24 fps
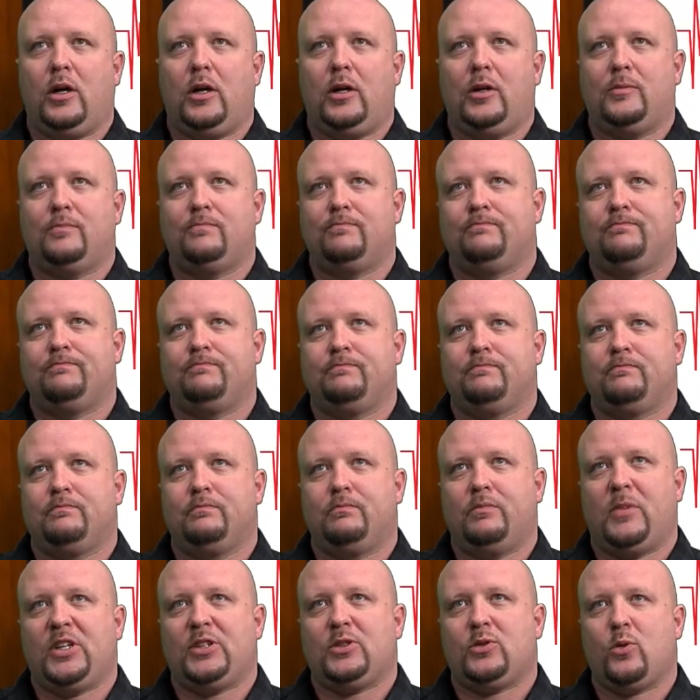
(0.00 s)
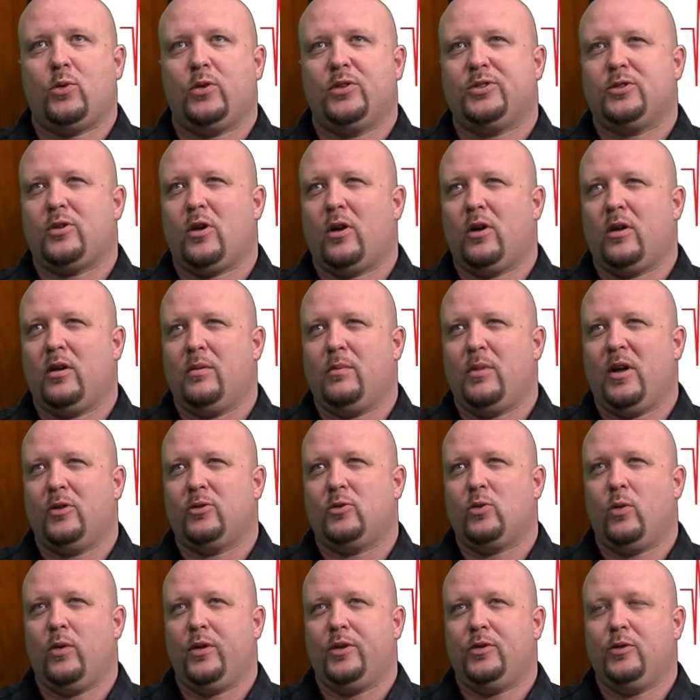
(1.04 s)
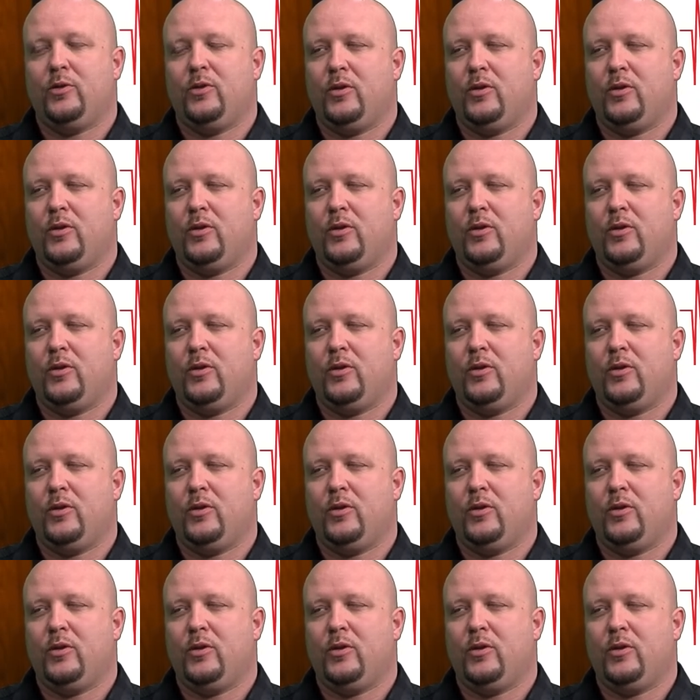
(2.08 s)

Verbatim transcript: um, my story started about 22